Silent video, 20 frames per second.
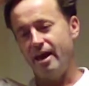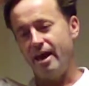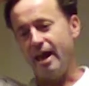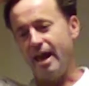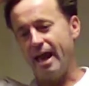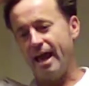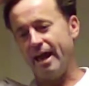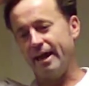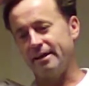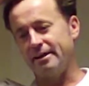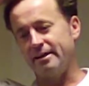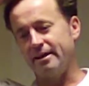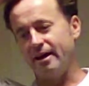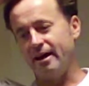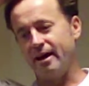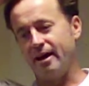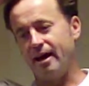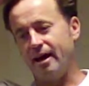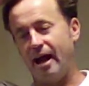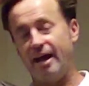And
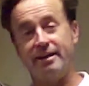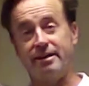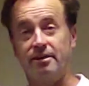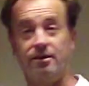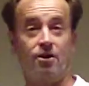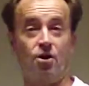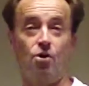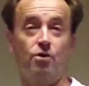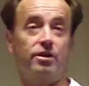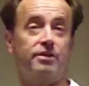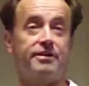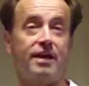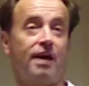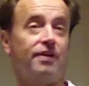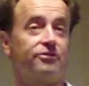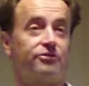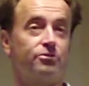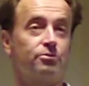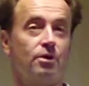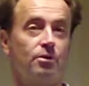I didn't know that
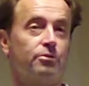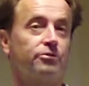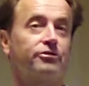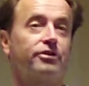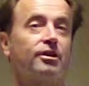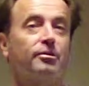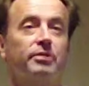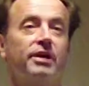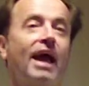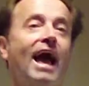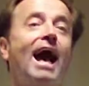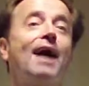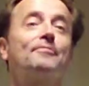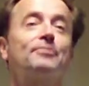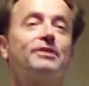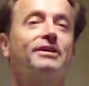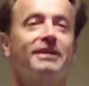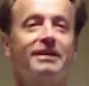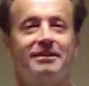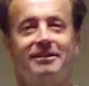that's what was going to be
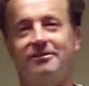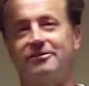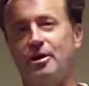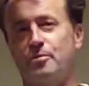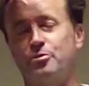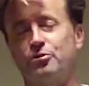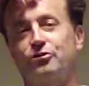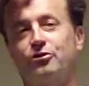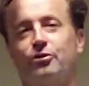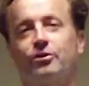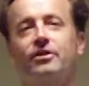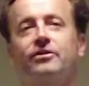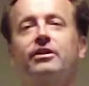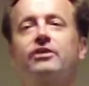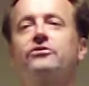happening in this episode, and they